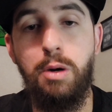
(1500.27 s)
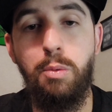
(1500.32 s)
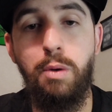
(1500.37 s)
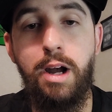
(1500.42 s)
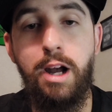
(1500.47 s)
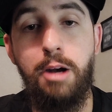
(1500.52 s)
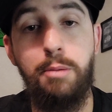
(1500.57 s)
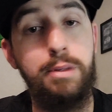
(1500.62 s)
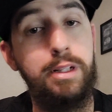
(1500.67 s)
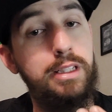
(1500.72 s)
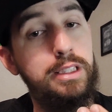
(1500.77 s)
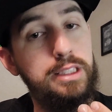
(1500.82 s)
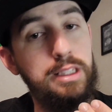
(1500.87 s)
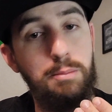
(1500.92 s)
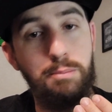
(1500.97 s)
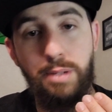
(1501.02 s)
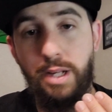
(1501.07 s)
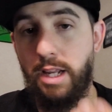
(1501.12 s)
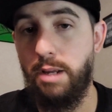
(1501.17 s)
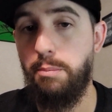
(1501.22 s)
while, because
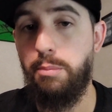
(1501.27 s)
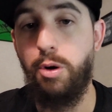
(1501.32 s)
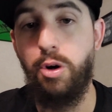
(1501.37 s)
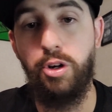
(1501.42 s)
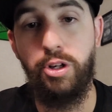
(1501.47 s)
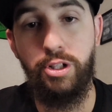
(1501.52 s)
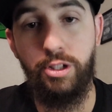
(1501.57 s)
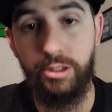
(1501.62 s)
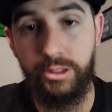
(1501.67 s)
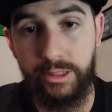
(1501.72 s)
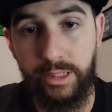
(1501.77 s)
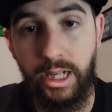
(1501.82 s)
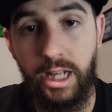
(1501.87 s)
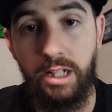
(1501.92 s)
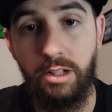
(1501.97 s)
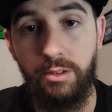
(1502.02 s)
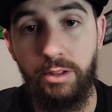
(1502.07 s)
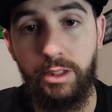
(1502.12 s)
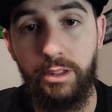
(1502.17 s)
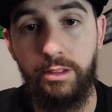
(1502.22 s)
I'm paying part of your
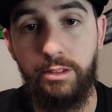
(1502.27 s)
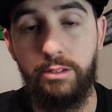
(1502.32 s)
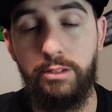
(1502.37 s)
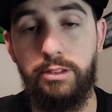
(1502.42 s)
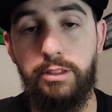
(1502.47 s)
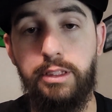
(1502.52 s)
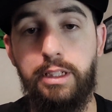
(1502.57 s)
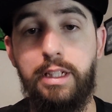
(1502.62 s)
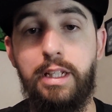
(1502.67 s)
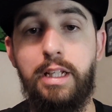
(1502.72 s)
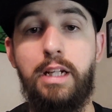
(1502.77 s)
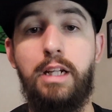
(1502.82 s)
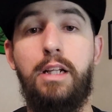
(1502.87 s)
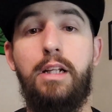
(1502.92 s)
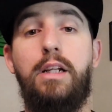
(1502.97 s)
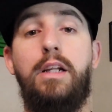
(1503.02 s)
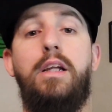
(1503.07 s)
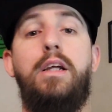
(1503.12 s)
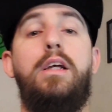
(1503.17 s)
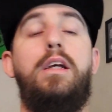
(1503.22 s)
salary. You get it?